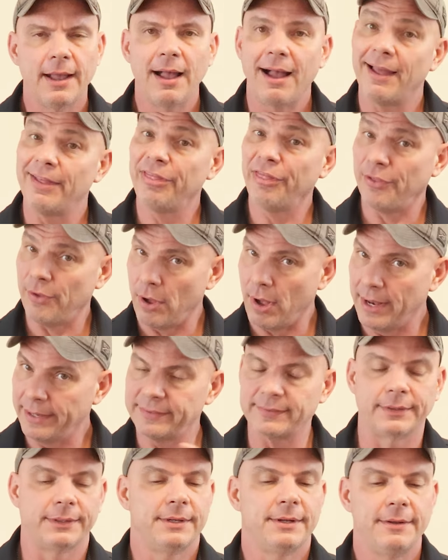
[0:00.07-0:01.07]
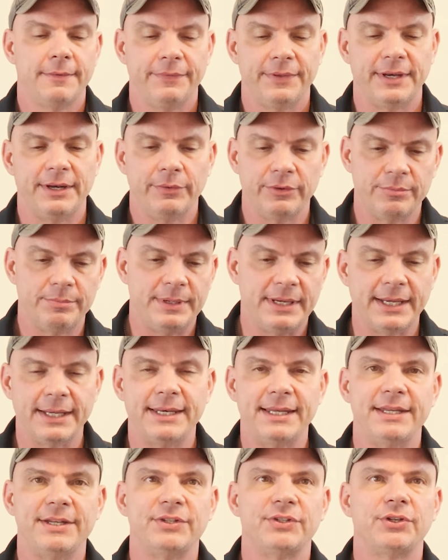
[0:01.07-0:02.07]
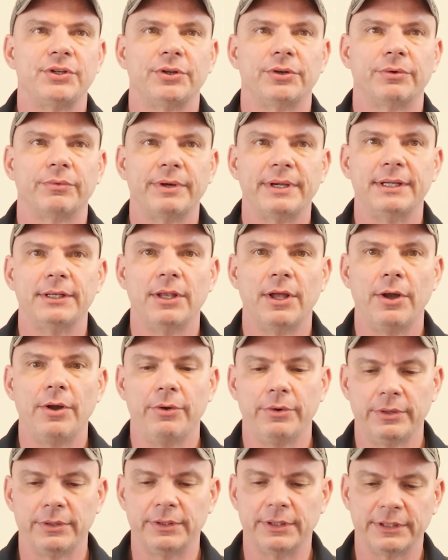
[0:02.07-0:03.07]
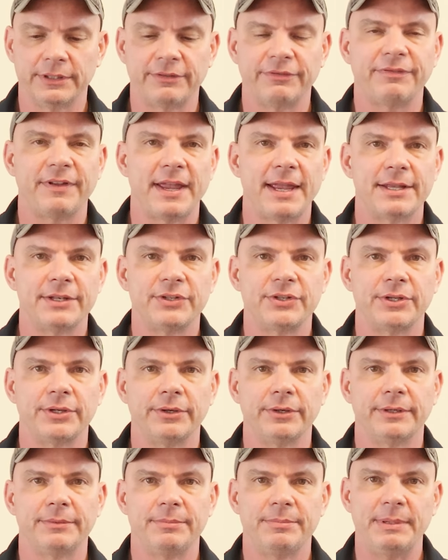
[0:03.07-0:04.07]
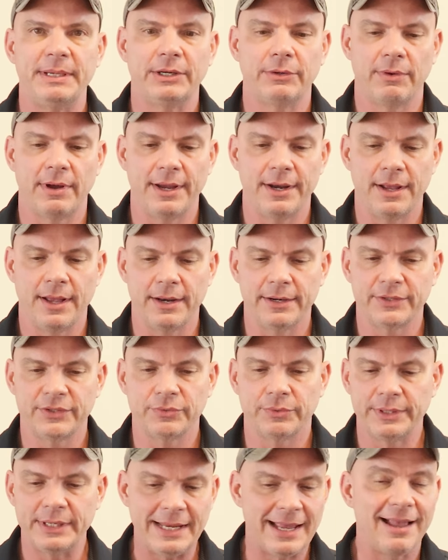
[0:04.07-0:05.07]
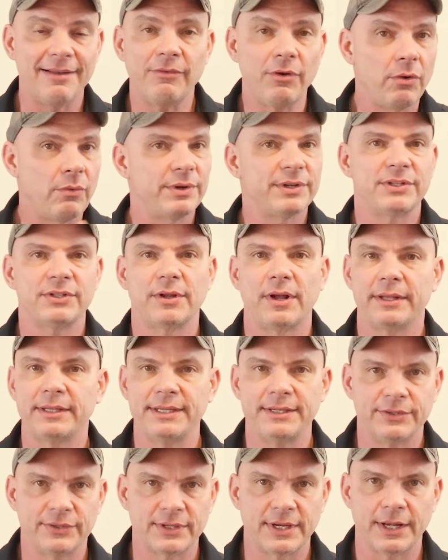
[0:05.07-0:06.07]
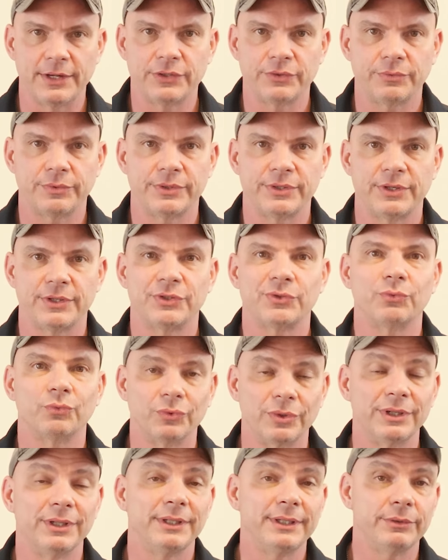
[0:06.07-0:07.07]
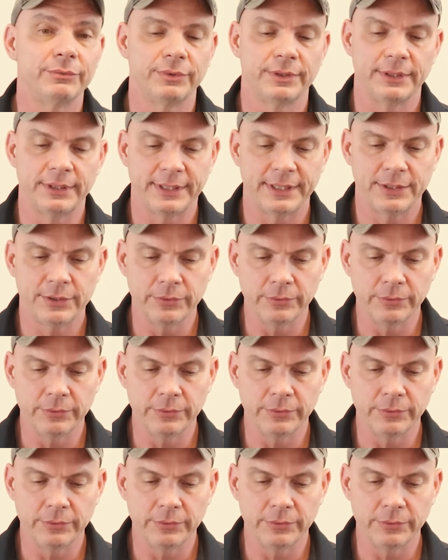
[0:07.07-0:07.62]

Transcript: I thought that it would be an easier reload, looked fancier, and be quite honest with you, I've always thought these guns were just really, really